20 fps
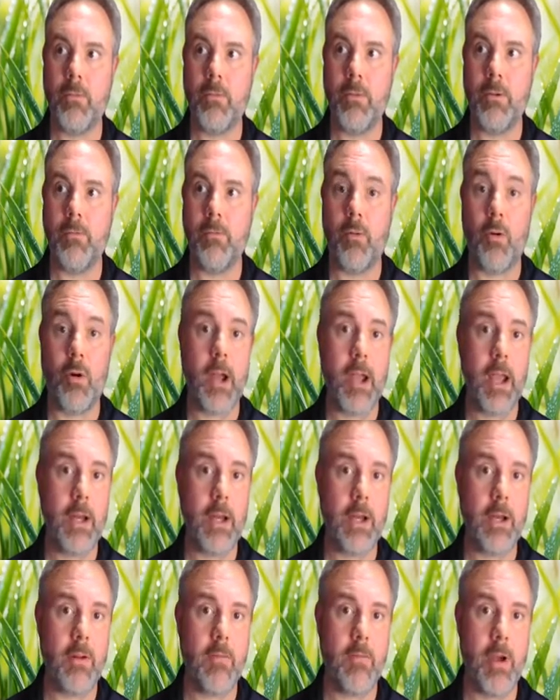
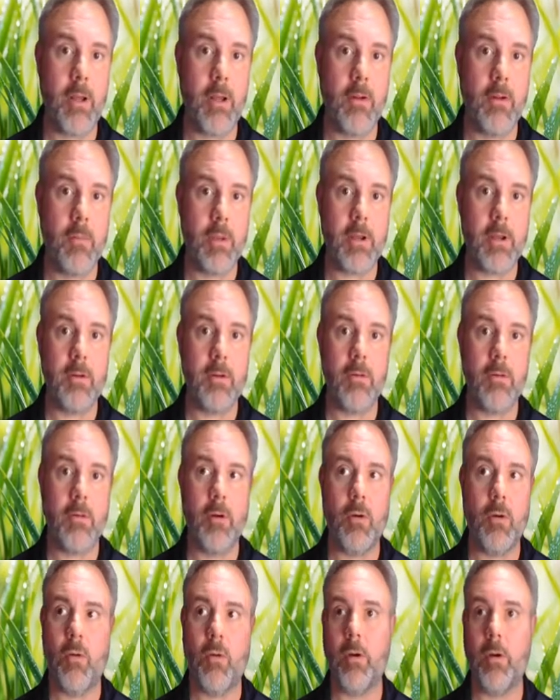variety development
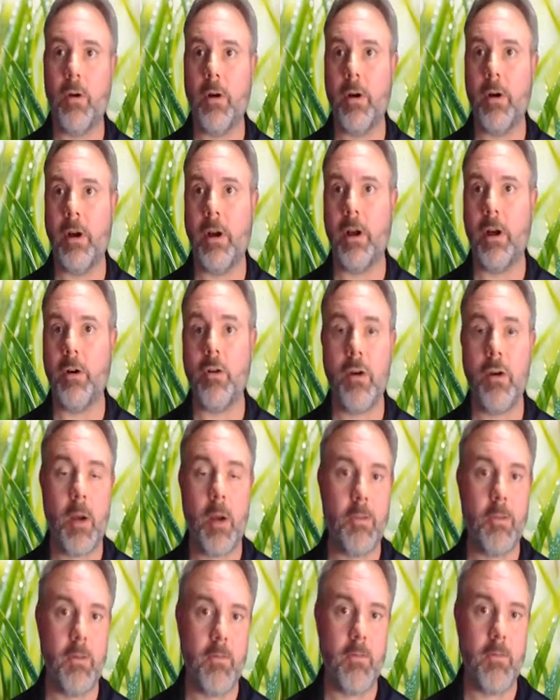or
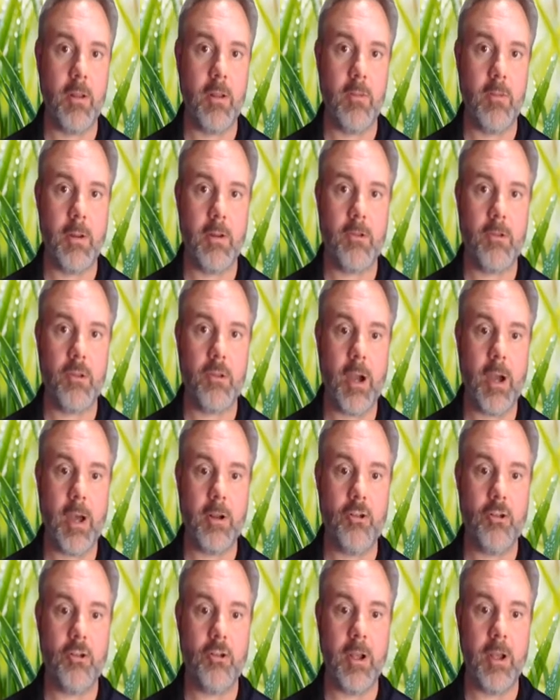crop development
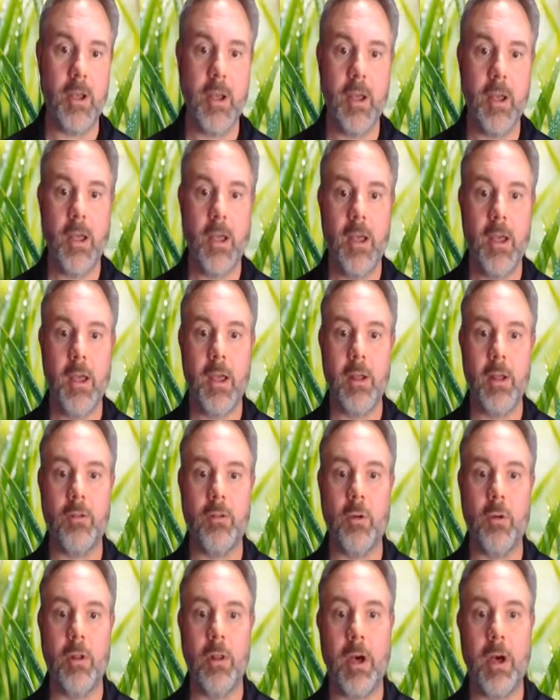strategy. And
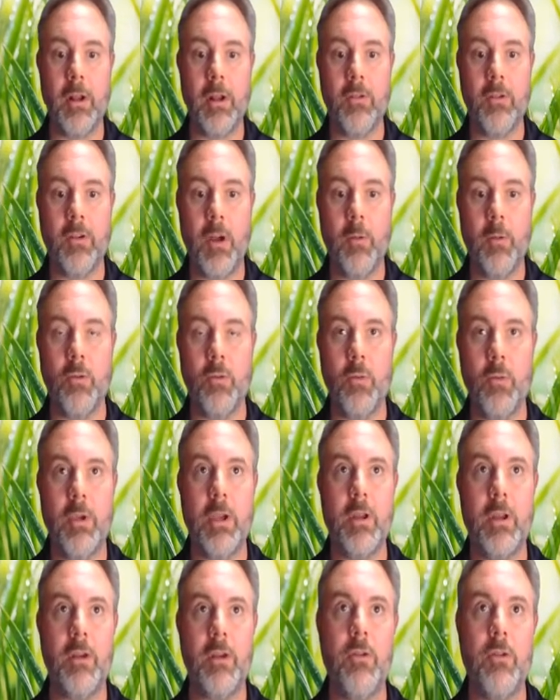so a lot of times what we
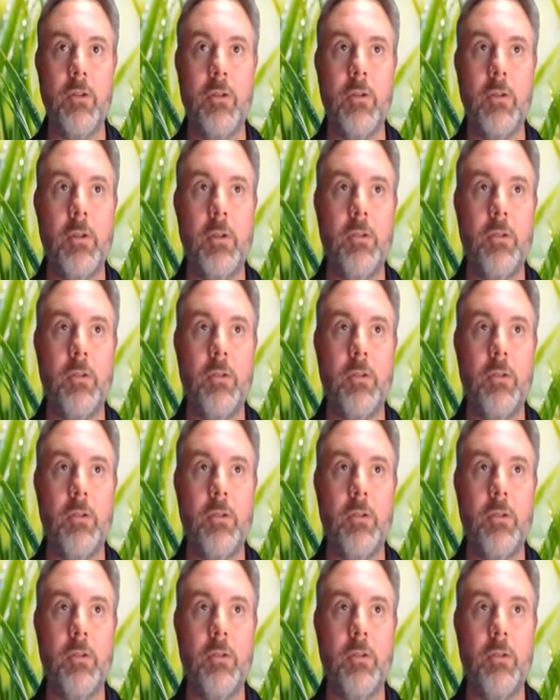can do